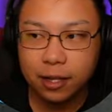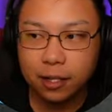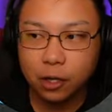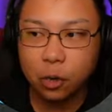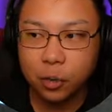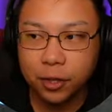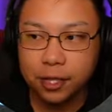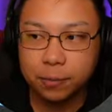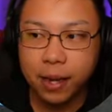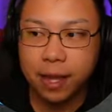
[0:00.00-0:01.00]
with
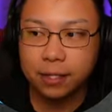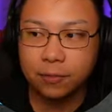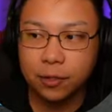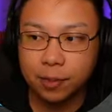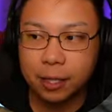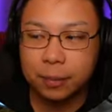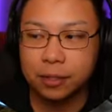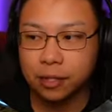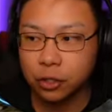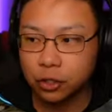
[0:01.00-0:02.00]
his passive, he becomes
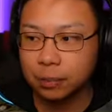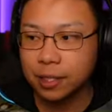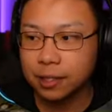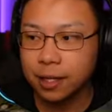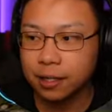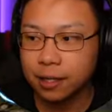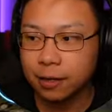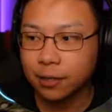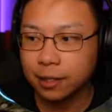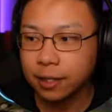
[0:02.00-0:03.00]
extremely tanky, and I
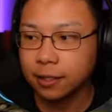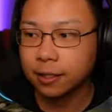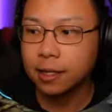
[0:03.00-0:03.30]
really like it.